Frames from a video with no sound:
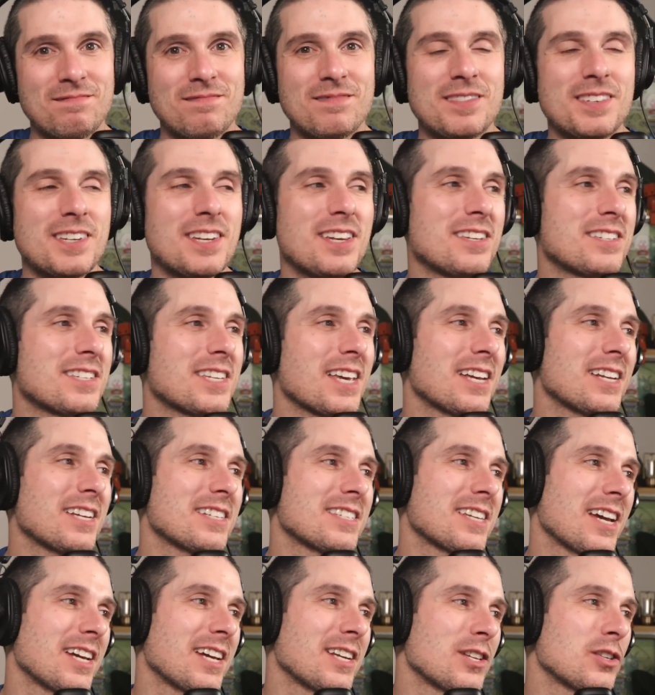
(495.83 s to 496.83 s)
He's got a
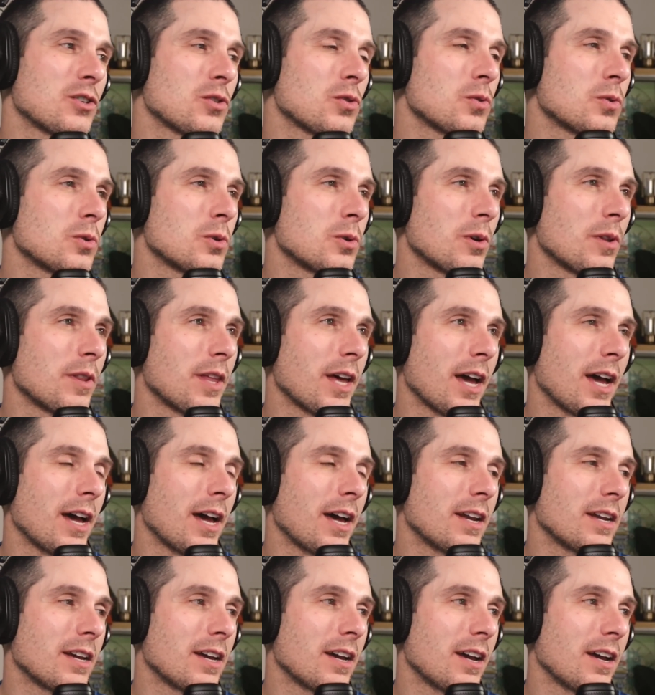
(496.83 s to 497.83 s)
tiny tool
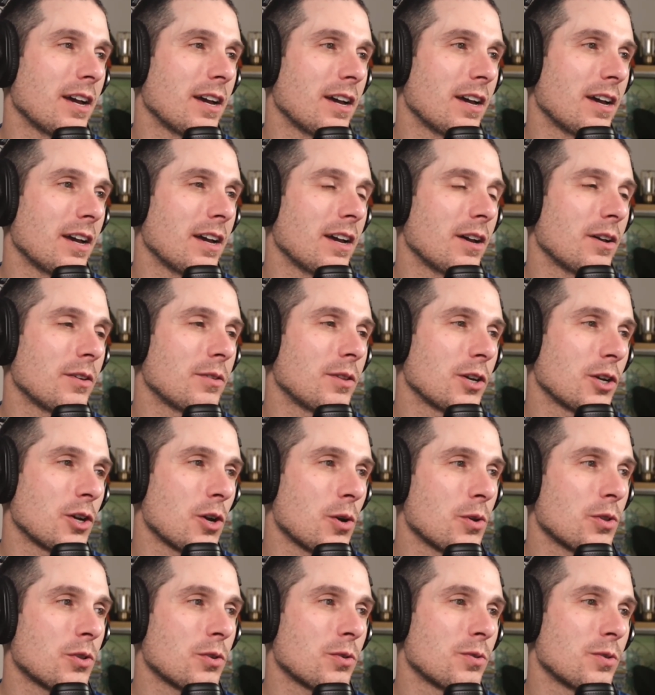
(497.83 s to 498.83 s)
that they'll
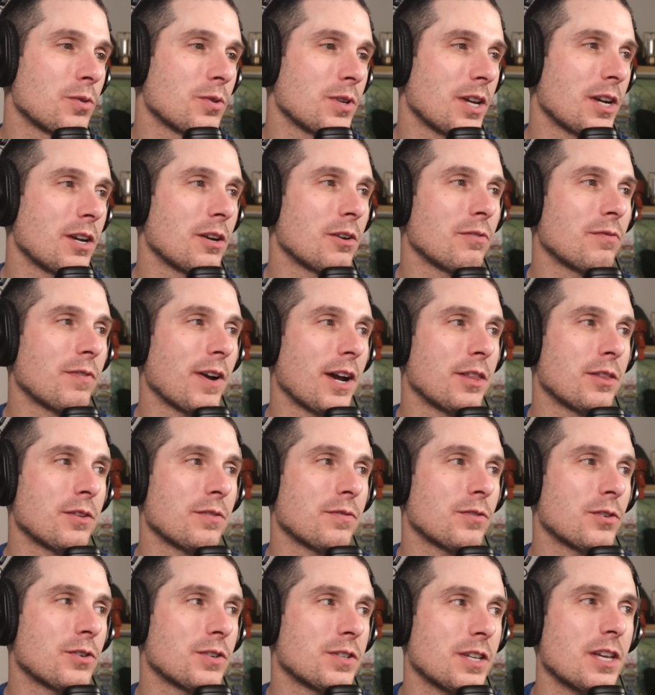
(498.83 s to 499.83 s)
go through and it'll find the
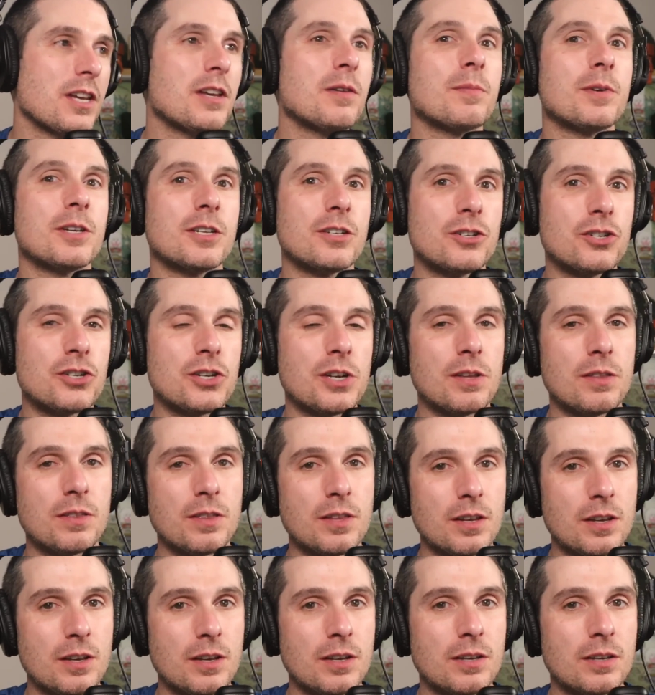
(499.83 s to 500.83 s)
first image in
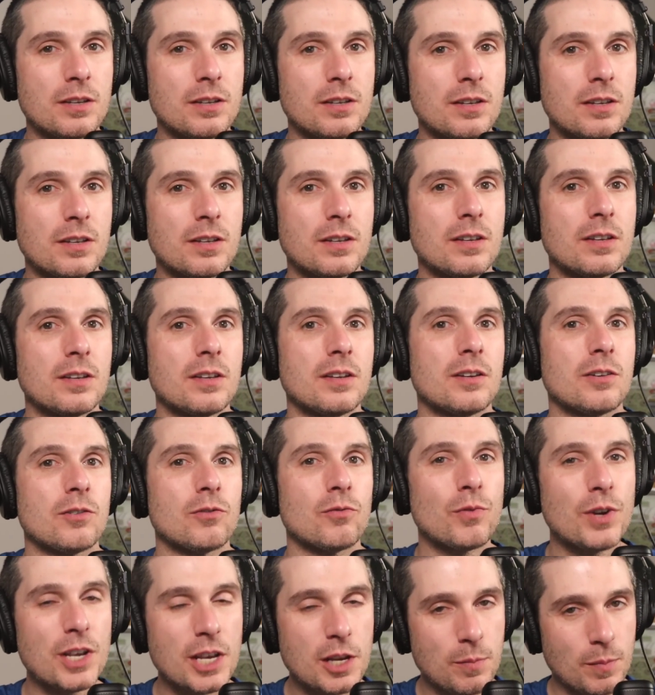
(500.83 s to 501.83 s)
the
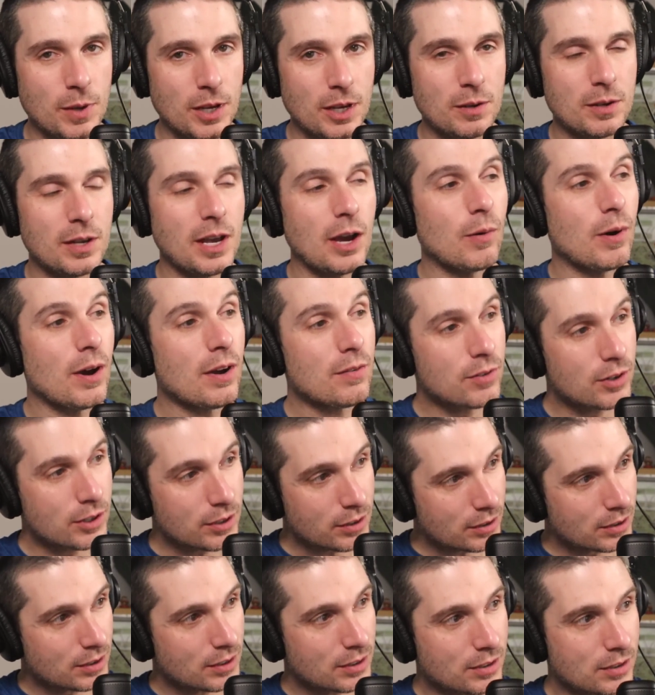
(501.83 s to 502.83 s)
README.
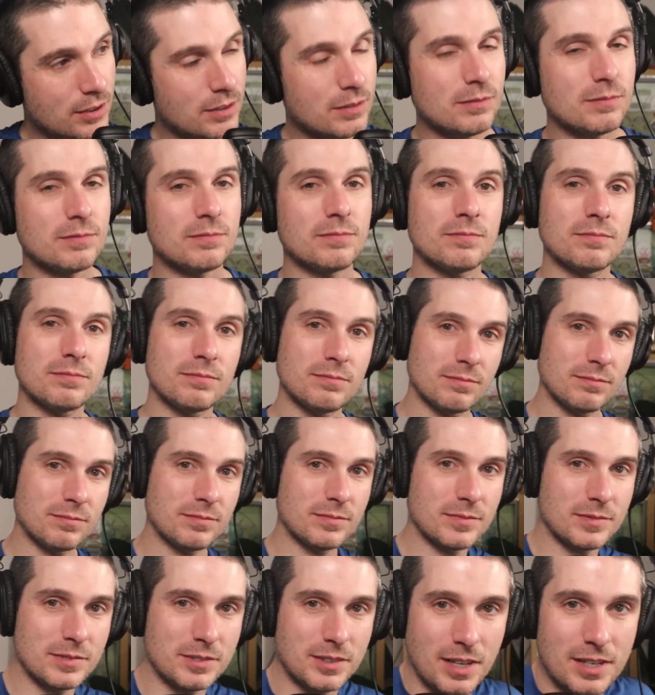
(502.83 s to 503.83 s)
However,
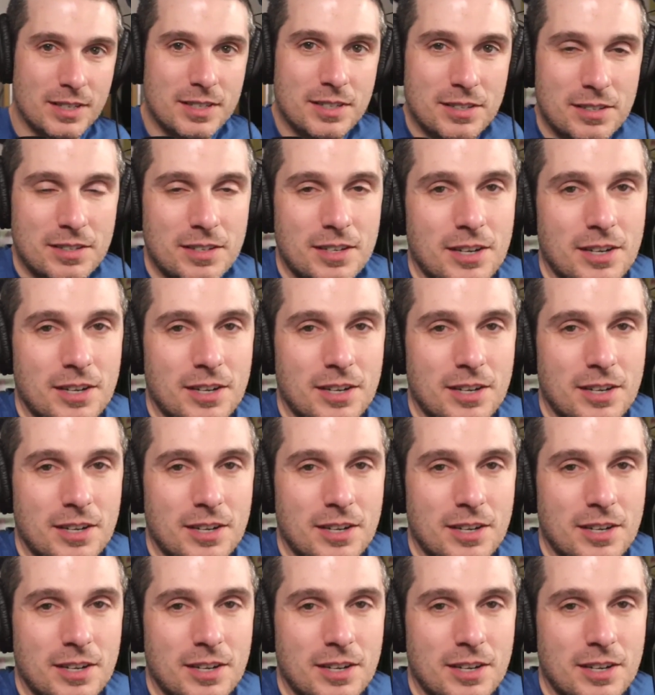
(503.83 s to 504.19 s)
that's